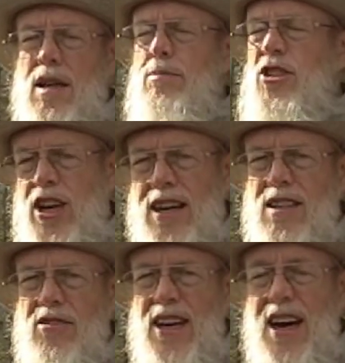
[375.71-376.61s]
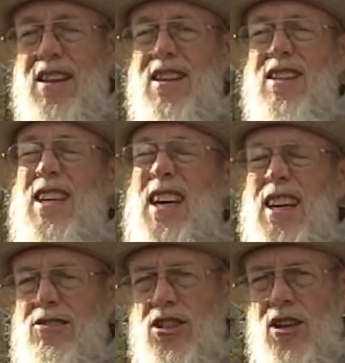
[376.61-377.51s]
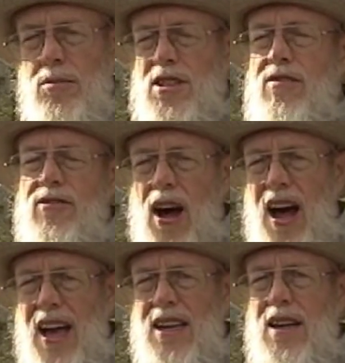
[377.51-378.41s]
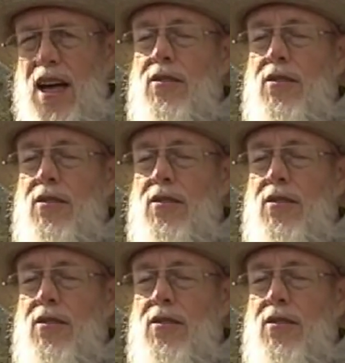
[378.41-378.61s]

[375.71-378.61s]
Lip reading: Objectively, I think the English dub is fine,